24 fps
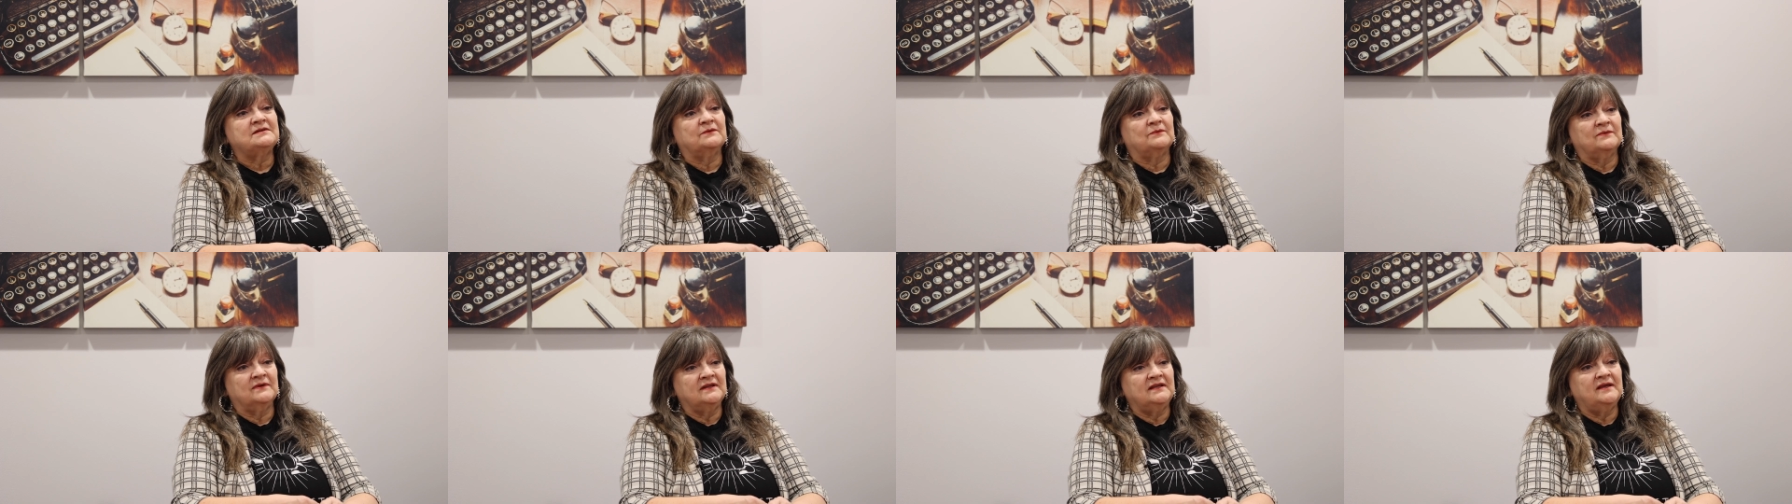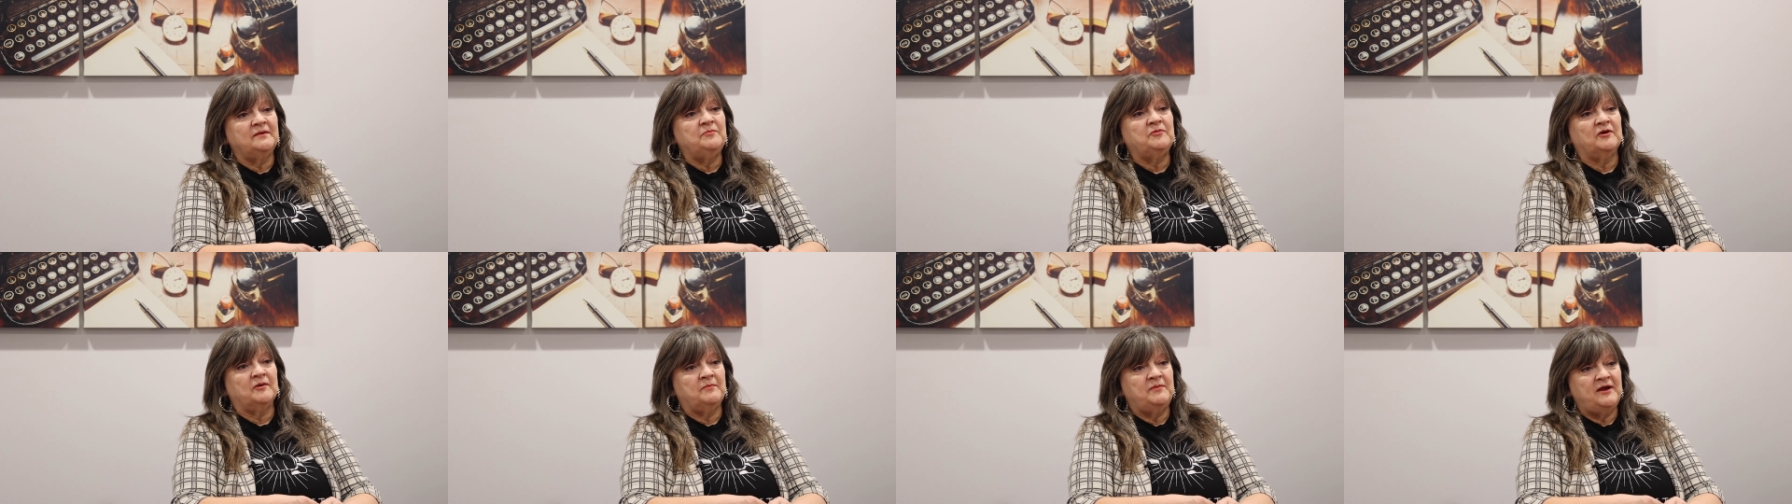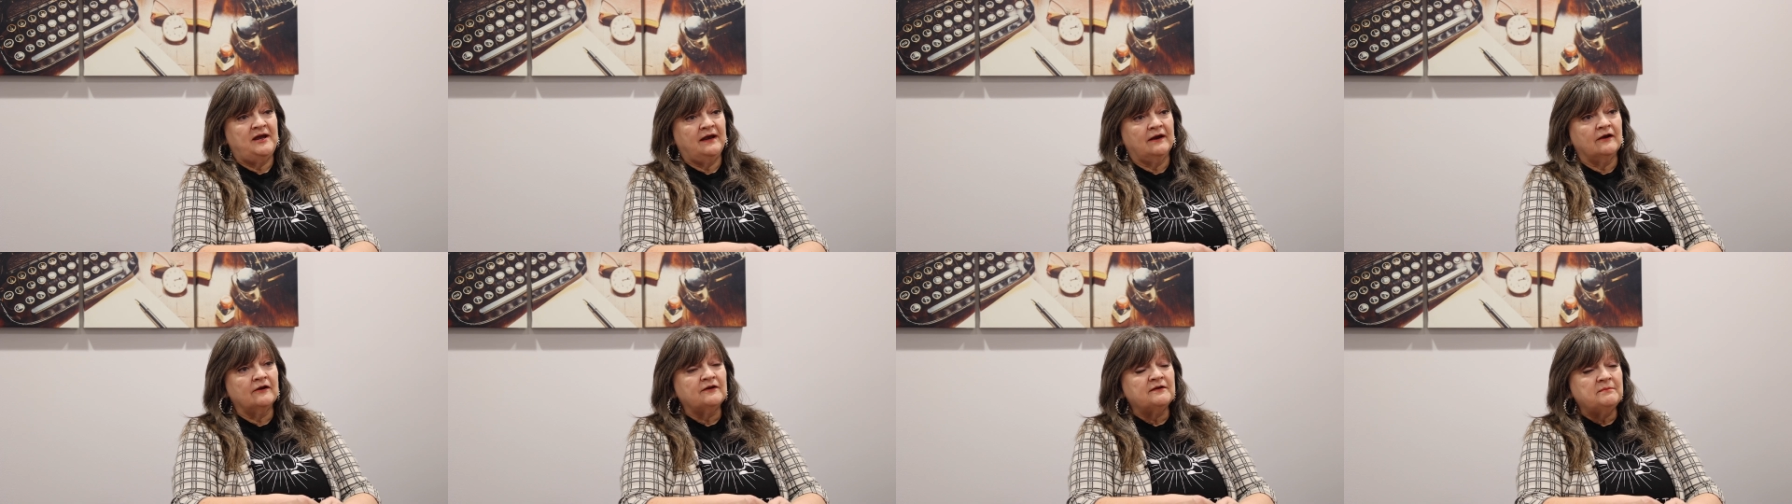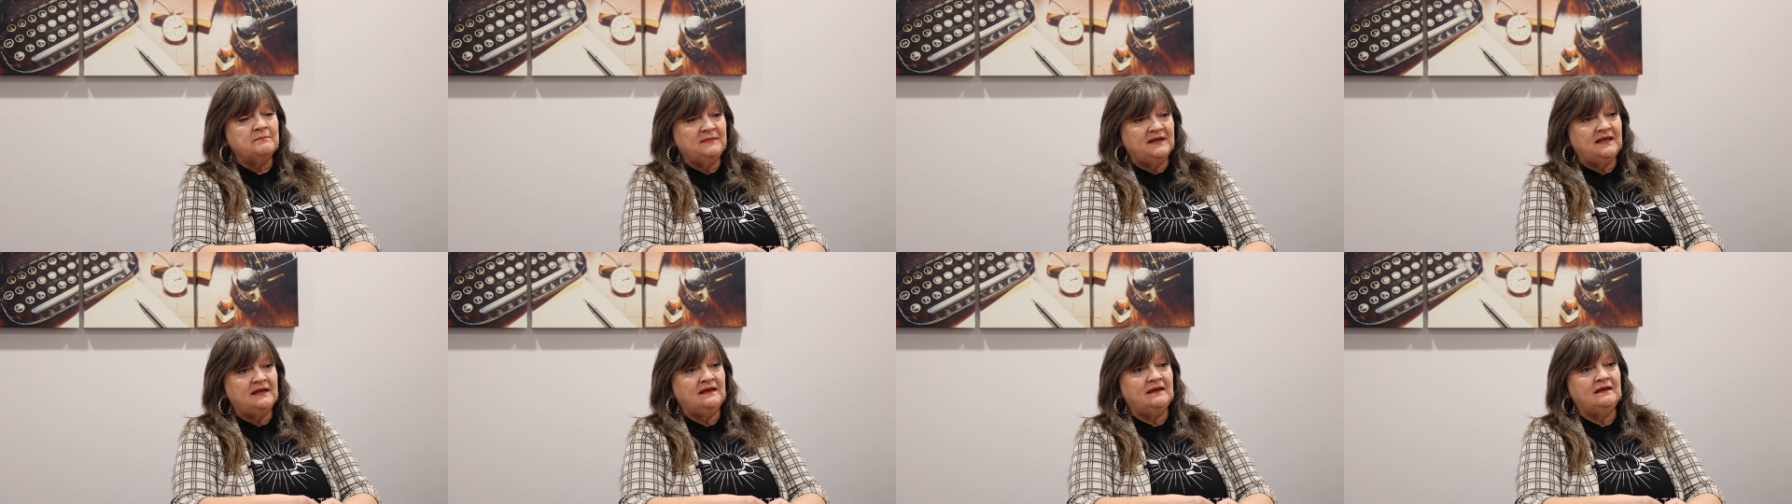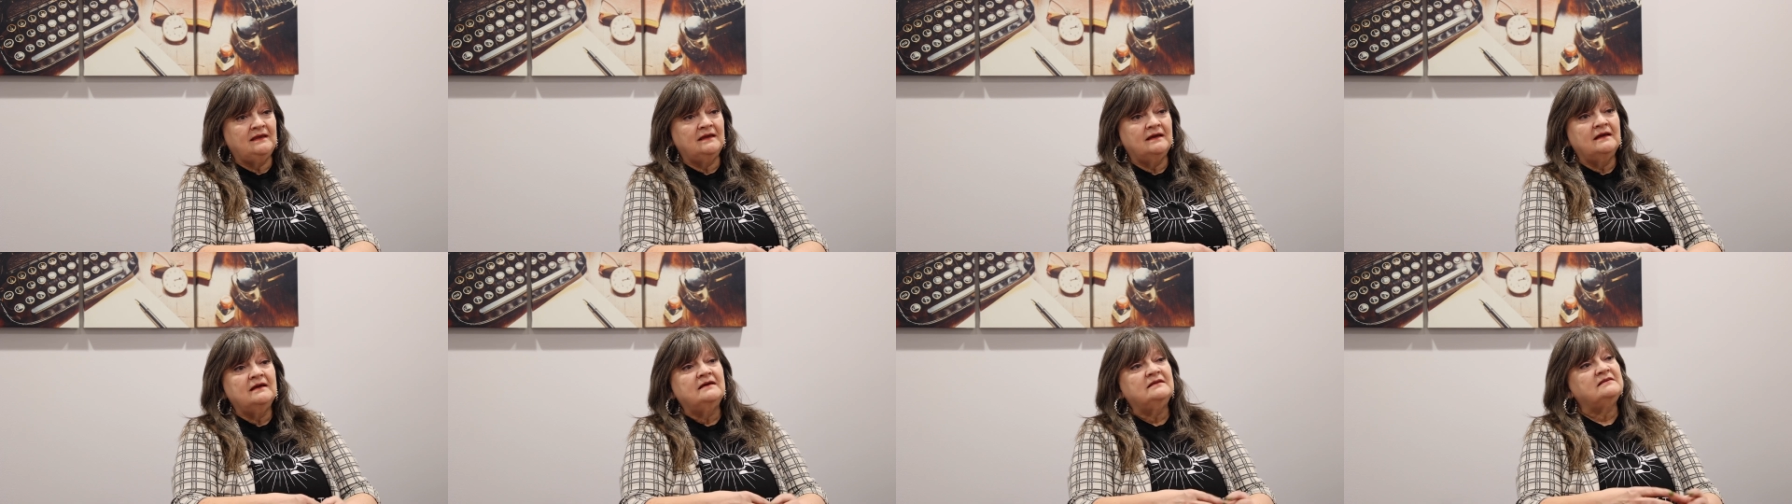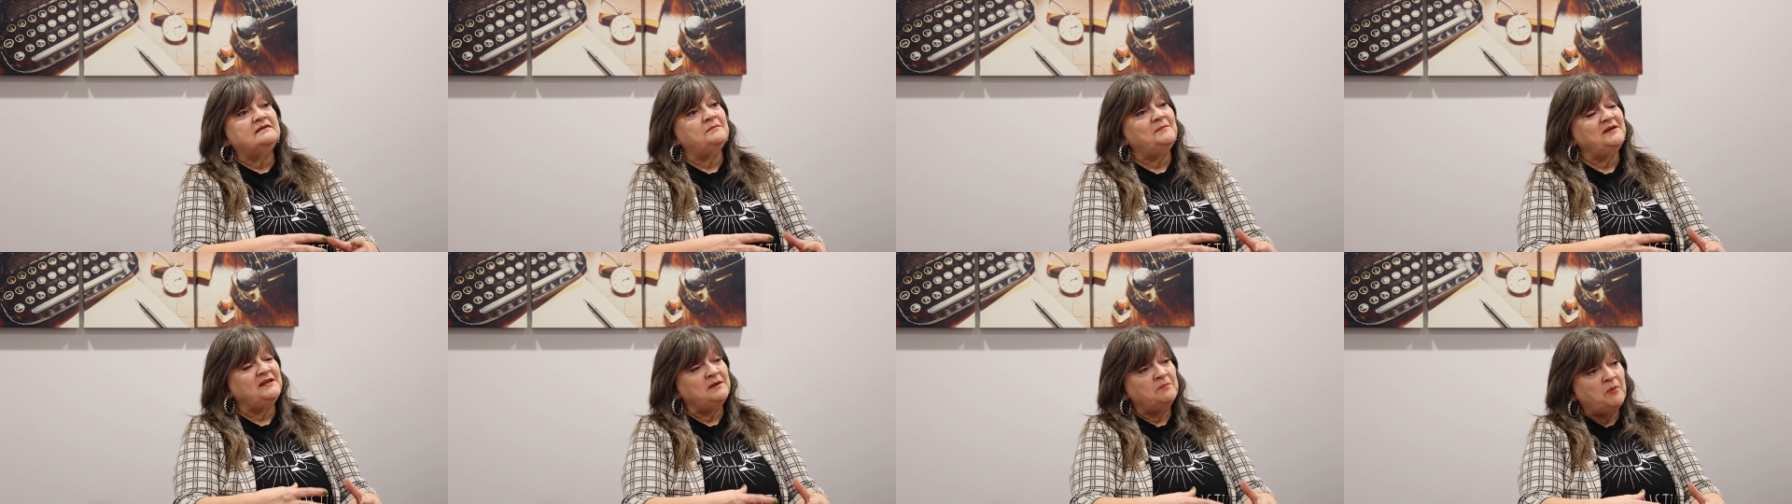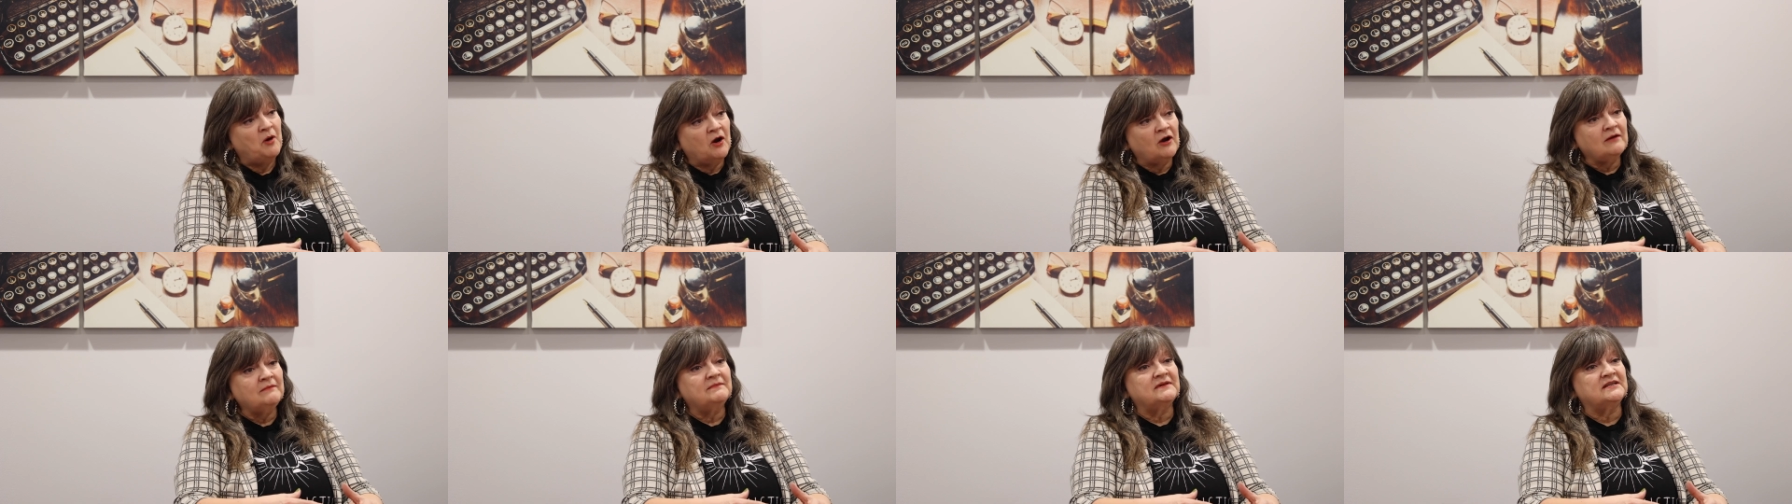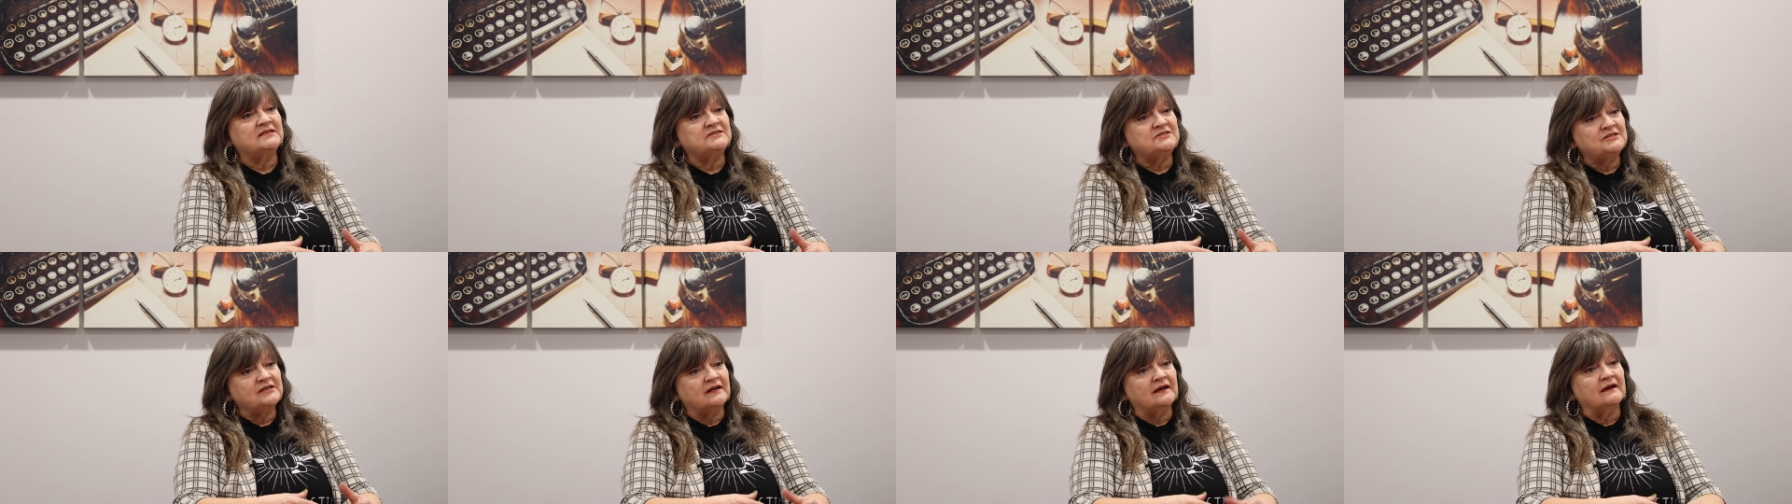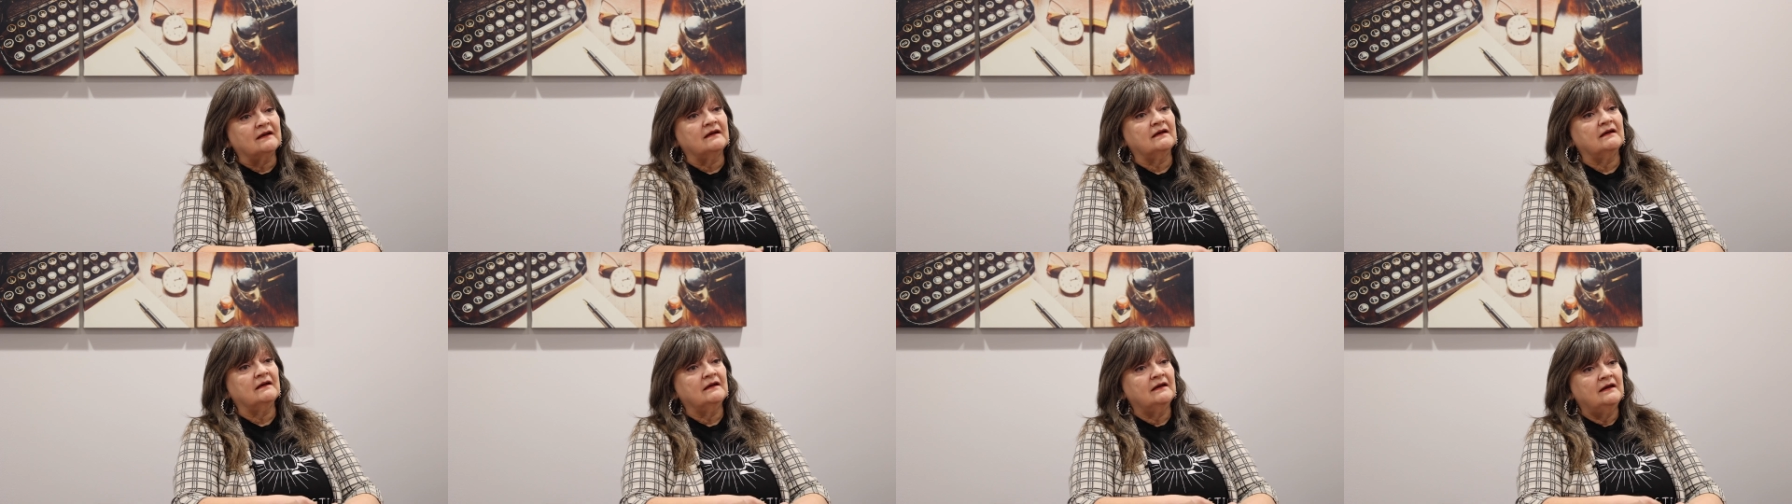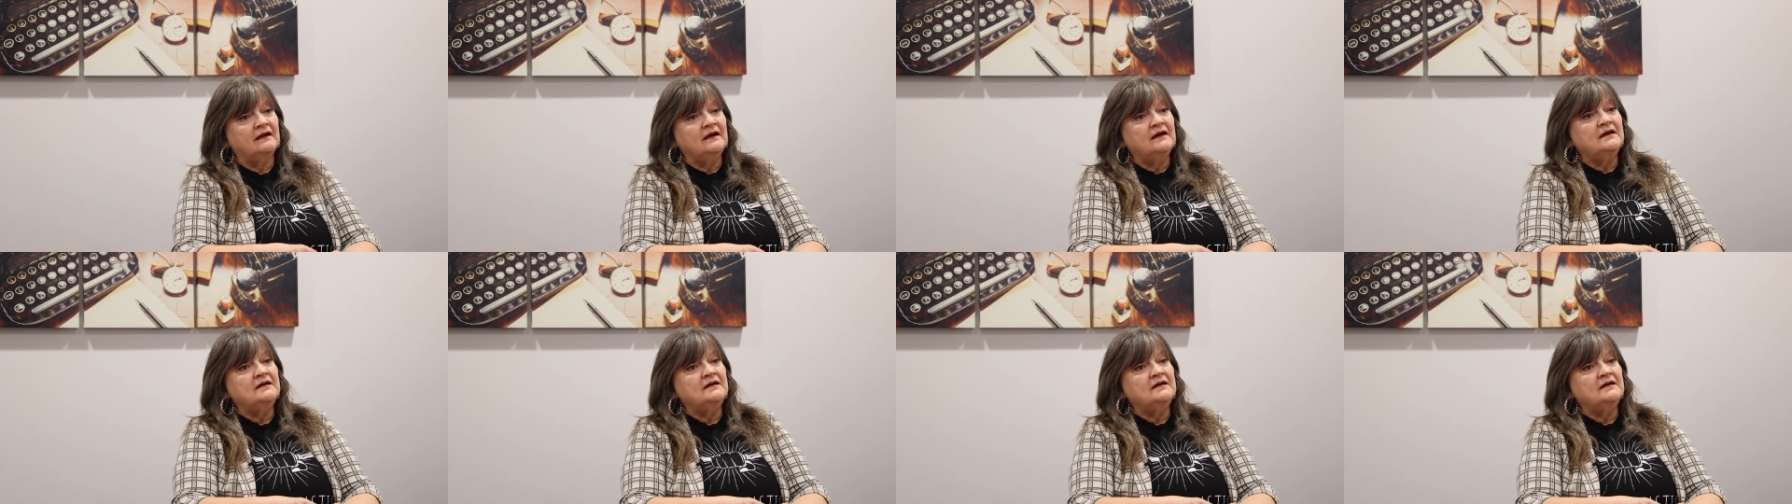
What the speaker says: it really prepared me to be department chair.